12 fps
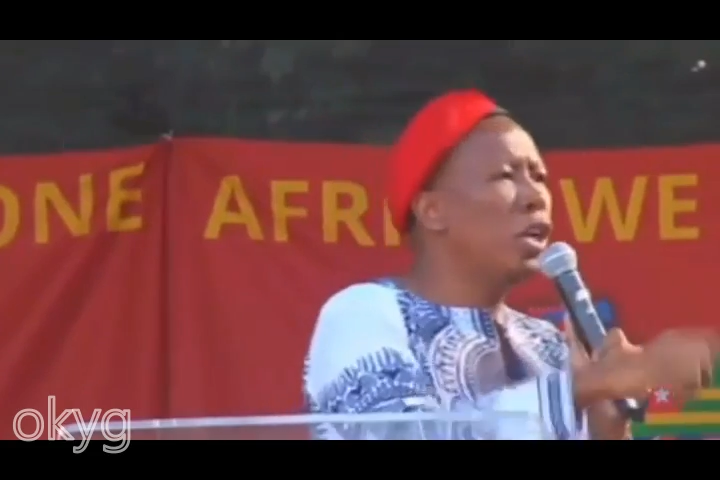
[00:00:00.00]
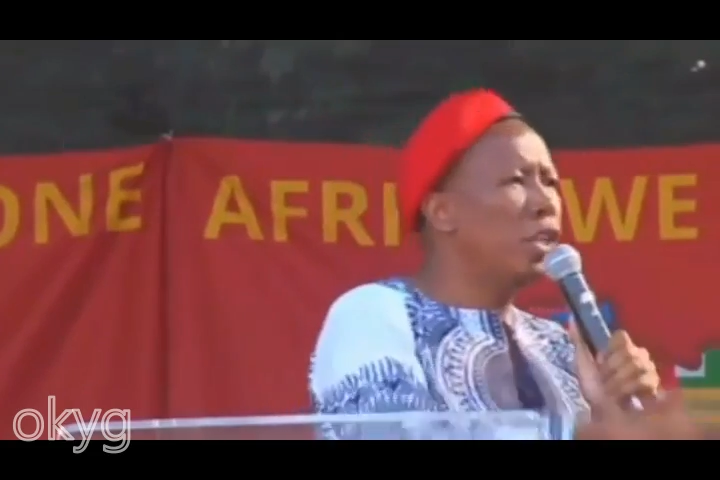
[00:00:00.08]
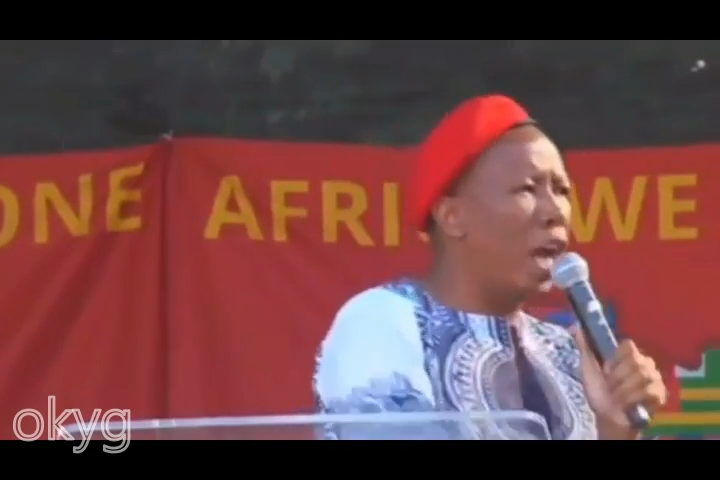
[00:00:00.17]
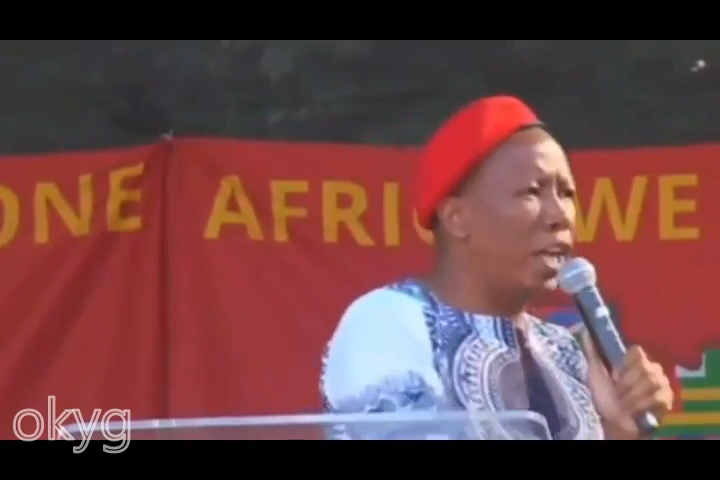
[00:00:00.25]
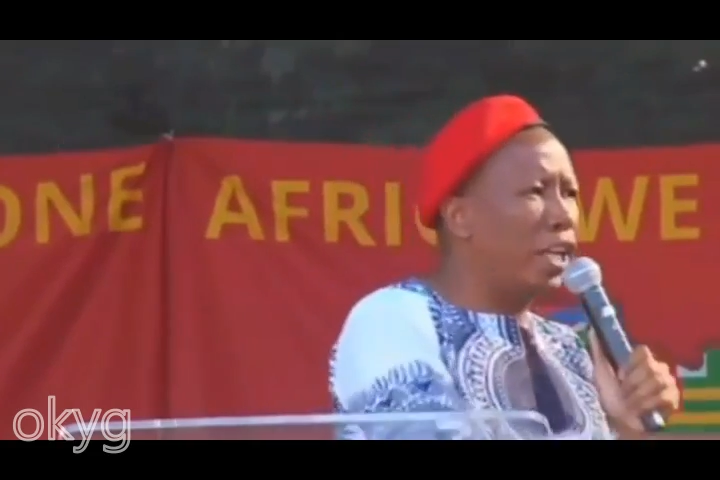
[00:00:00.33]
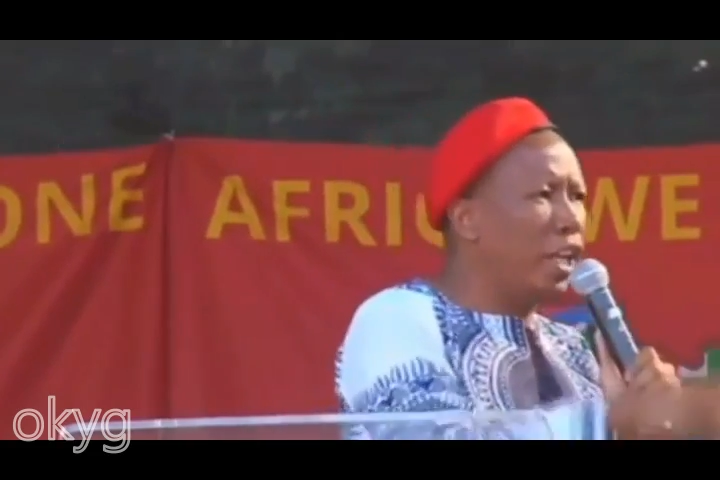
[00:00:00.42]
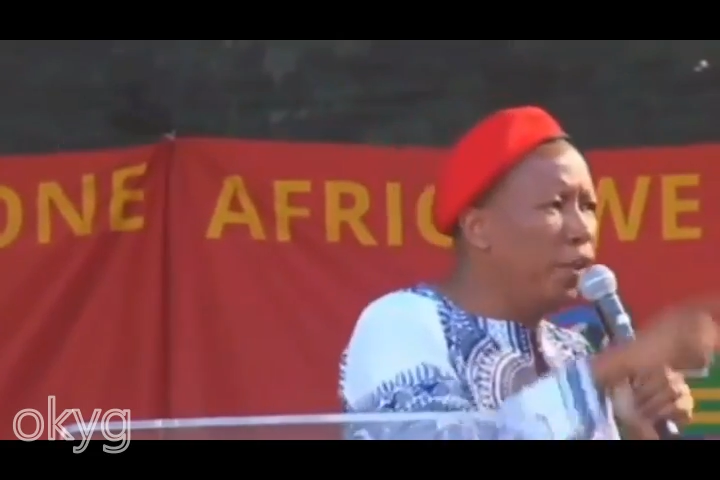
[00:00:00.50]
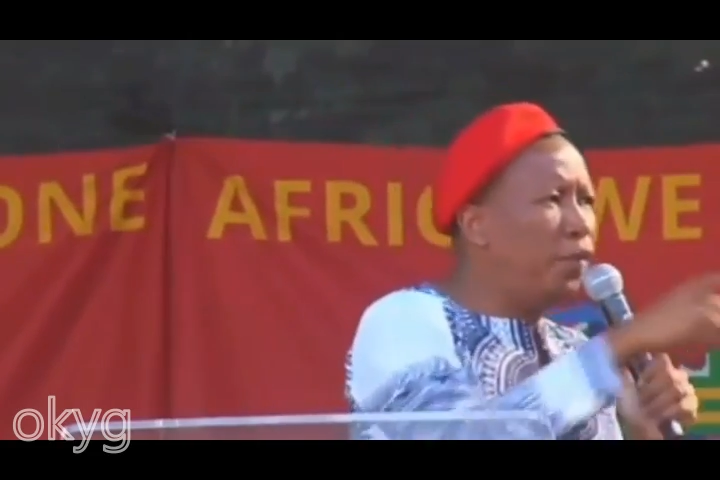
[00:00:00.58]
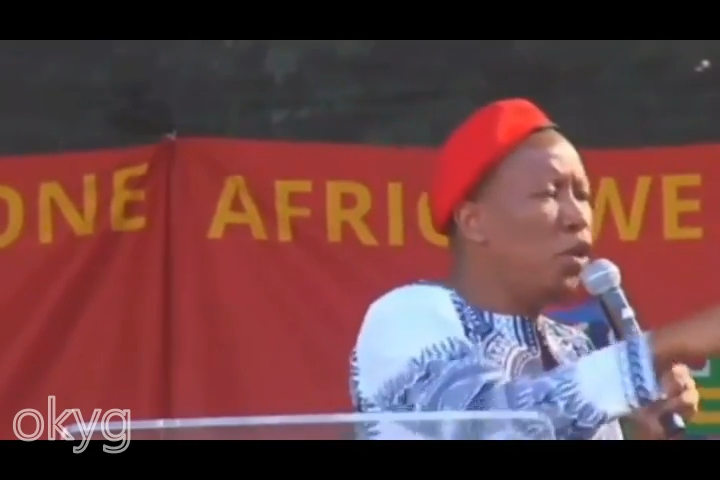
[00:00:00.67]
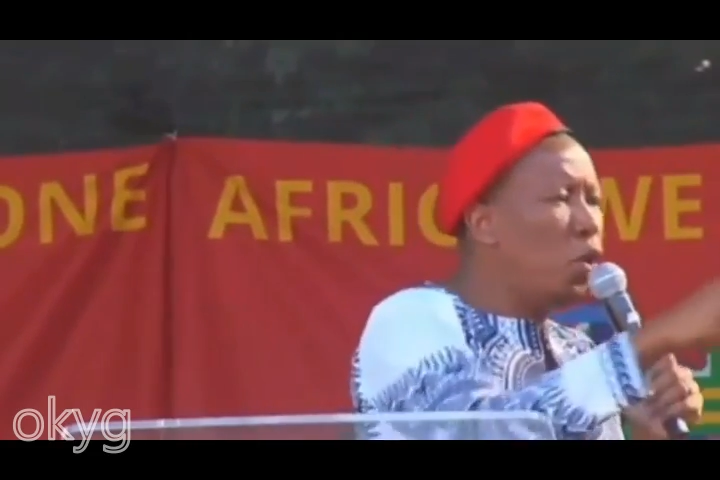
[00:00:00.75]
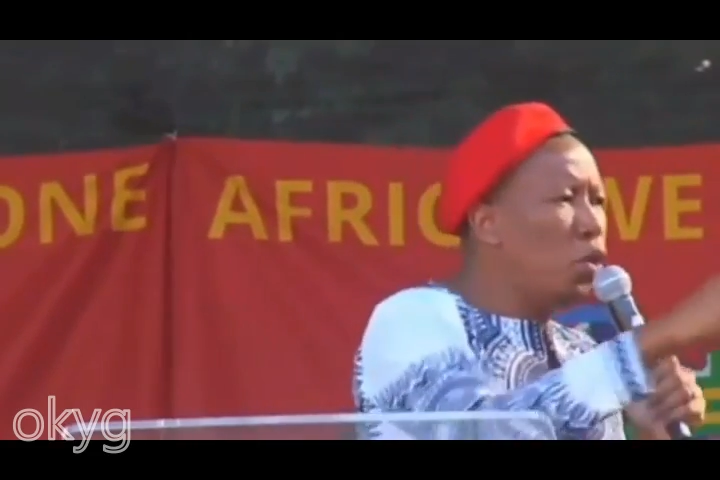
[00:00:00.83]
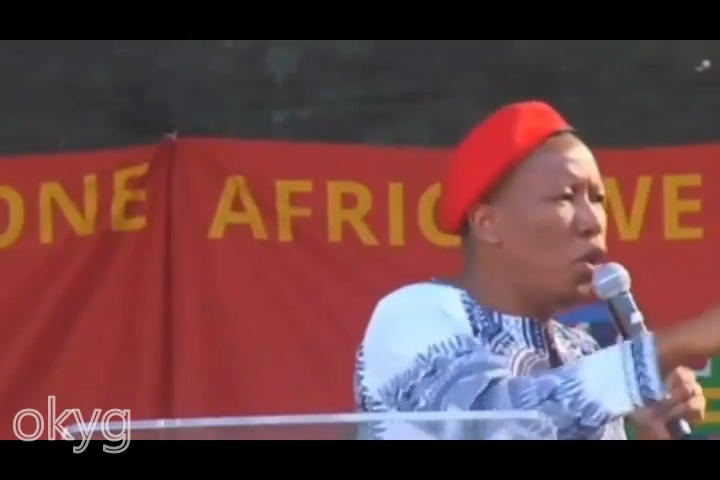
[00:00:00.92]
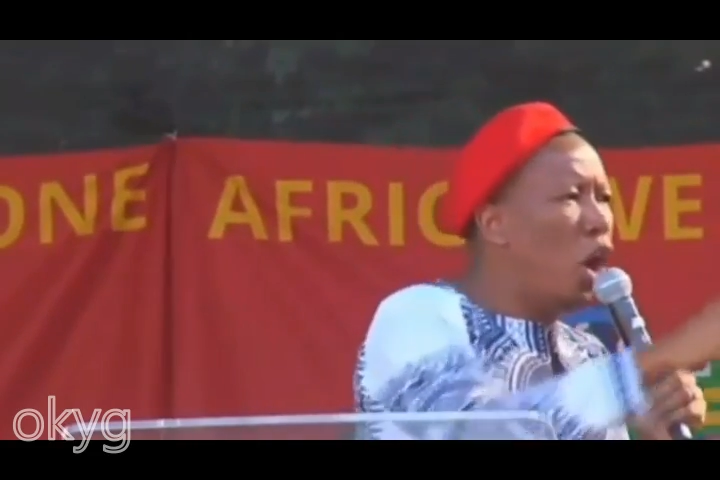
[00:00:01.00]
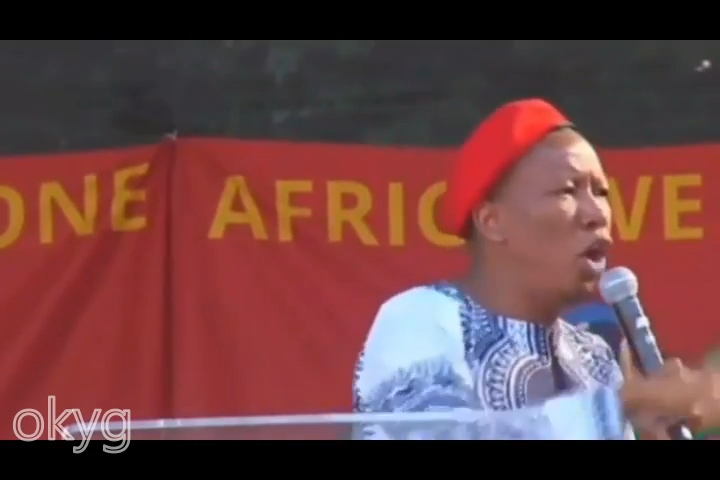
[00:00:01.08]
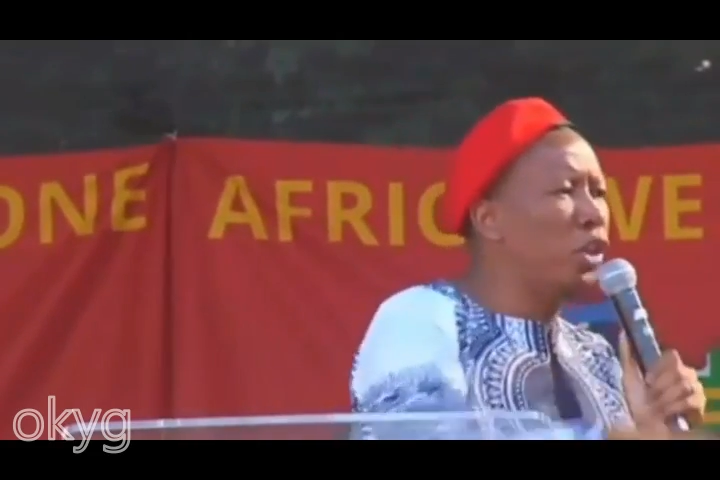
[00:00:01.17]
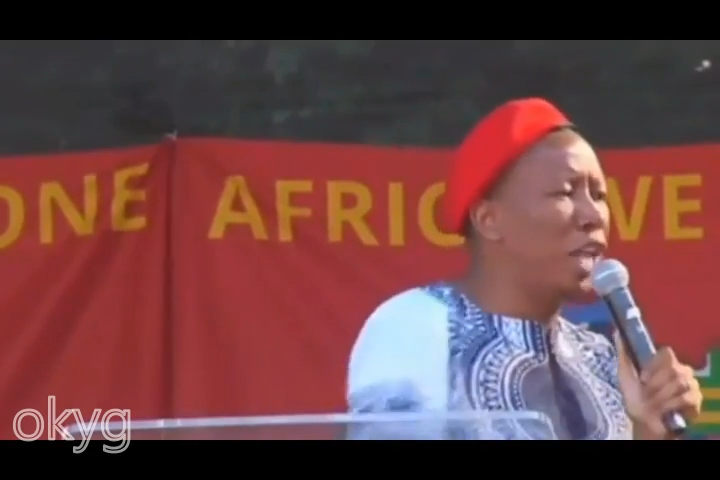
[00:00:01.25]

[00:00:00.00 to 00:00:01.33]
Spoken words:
that if you know